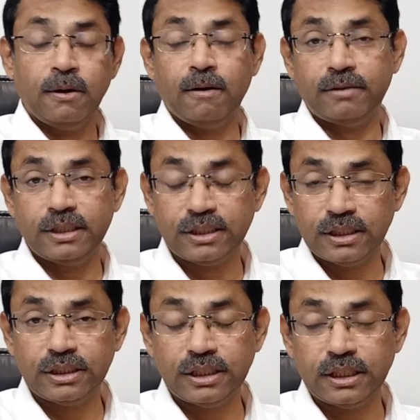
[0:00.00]
of
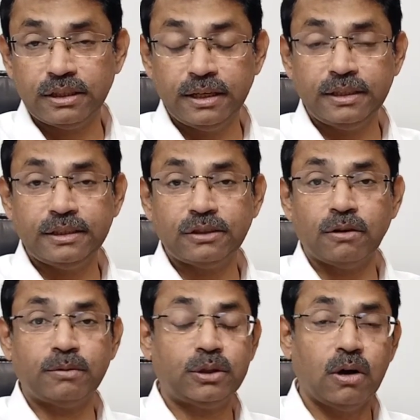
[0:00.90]
researching
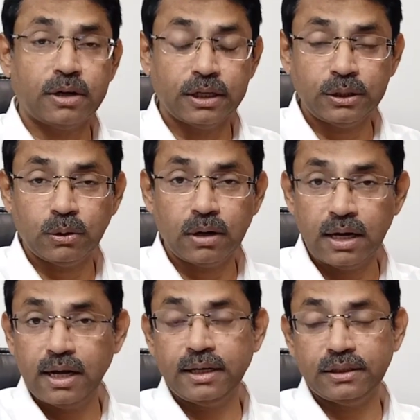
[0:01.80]
things, of talking to
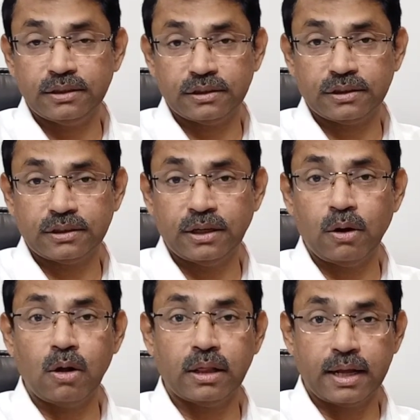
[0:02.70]
clients
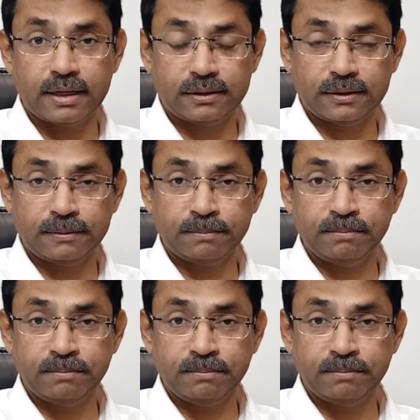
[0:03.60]
and all that.